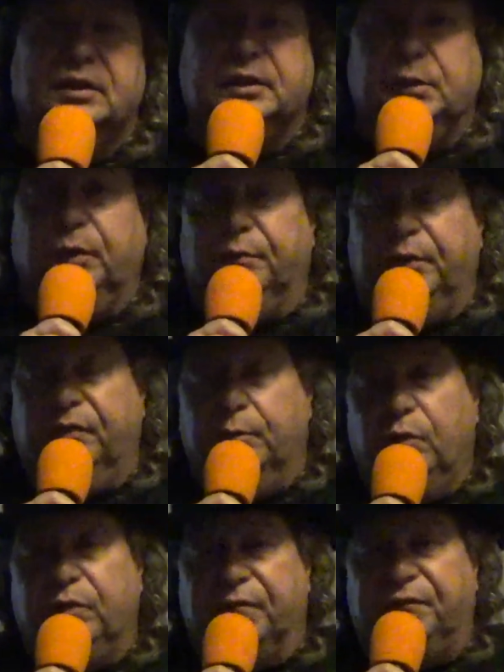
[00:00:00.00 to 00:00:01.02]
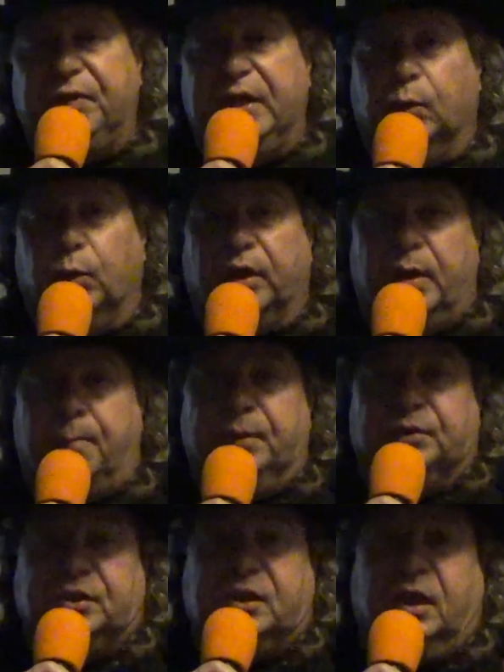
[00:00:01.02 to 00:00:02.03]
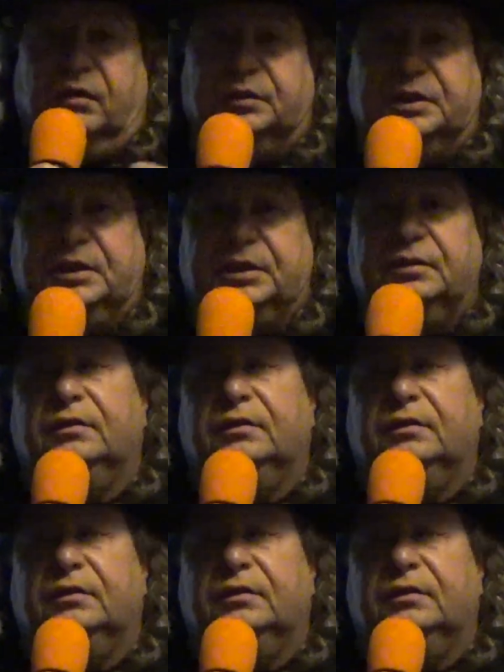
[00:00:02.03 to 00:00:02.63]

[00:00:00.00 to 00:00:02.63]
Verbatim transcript: See, when we remove the fear, we're going to build courage.